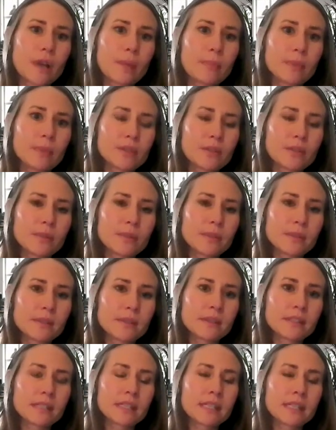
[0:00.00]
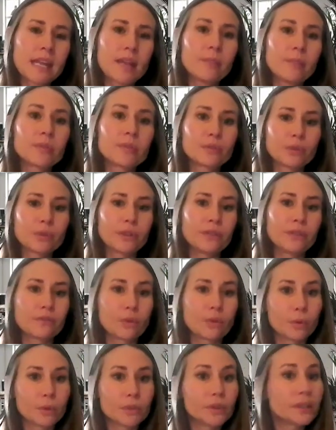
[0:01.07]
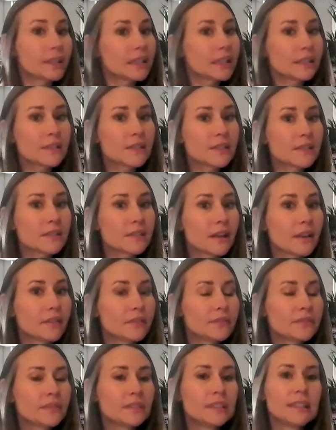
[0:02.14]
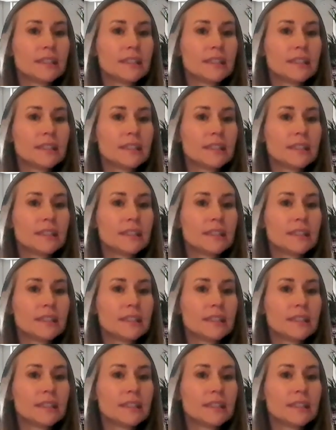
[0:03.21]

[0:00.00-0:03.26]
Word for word: can drop into the business today, but the really forward looking stuff.